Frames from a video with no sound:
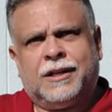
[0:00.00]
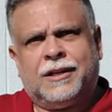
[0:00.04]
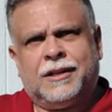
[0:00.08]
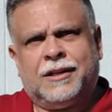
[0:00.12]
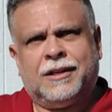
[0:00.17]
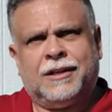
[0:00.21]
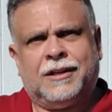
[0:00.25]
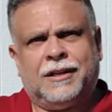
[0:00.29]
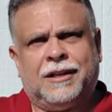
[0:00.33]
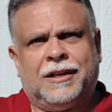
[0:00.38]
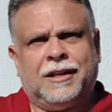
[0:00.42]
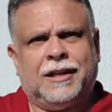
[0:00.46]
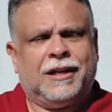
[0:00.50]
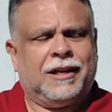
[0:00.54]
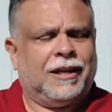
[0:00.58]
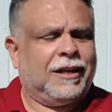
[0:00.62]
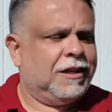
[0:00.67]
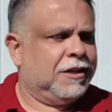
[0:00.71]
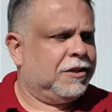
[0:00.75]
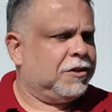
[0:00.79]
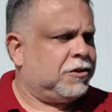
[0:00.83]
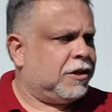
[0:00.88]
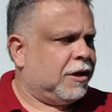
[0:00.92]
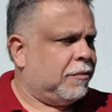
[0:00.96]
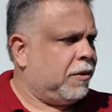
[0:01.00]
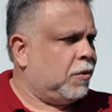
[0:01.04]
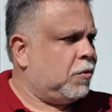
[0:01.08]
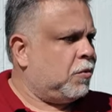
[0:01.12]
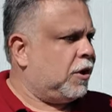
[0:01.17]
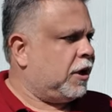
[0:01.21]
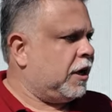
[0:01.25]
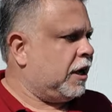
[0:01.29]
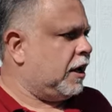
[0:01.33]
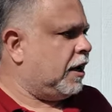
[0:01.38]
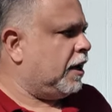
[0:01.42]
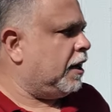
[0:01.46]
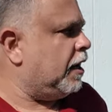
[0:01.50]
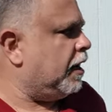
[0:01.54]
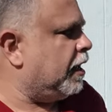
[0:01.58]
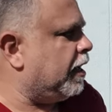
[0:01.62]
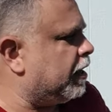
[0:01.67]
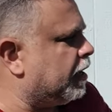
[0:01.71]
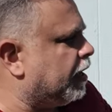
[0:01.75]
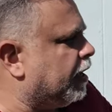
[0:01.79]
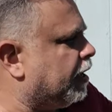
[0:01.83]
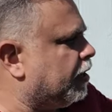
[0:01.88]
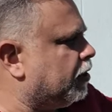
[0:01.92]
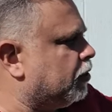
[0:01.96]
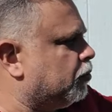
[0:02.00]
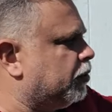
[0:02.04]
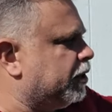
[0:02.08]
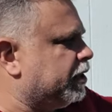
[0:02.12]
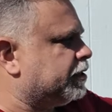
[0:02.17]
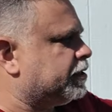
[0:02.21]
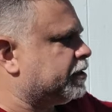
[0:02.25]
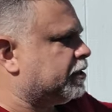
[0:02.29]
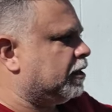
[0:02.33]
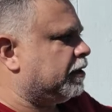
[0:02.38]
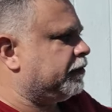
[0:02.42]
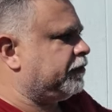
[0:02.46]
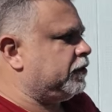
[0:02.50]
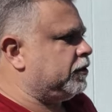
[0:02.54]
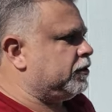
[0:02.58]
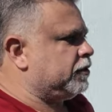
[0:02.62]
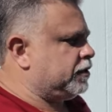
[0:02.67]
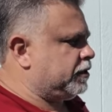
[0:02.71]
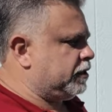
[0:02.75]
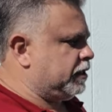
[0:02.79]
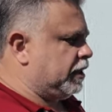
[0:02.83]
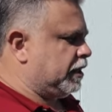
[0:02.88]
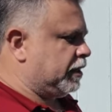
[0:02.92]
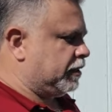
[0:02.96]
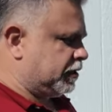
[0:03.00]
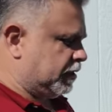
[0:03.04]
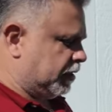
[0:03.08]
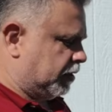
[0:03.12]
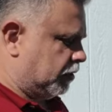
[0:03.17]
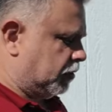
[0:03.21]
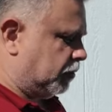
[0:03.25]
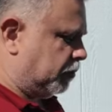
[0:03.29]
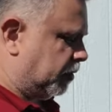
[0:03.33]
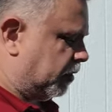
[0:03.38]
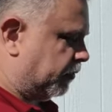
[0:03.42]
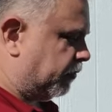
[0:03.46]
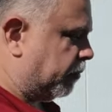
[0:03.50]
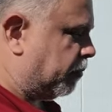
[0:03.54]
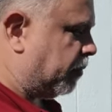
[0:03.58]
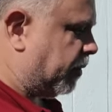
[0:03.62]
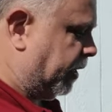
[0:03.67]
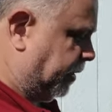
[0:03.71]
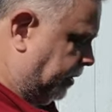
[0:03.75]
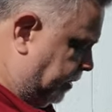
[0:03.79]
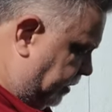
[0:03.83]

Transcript: Nice. So I've been working on a lot of Halloween stuff. You'll see it's a little bit That's of a mess.